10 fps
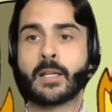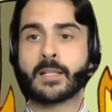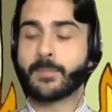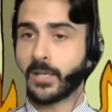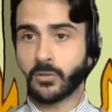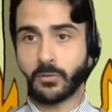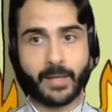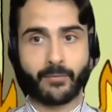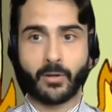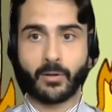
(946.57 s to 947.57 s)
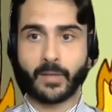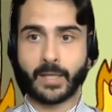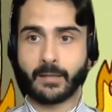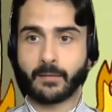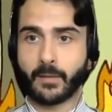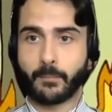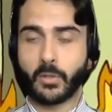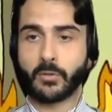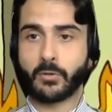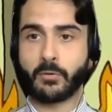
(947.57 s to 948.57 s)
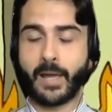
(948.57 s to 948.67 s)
to make sure they've got the Moodle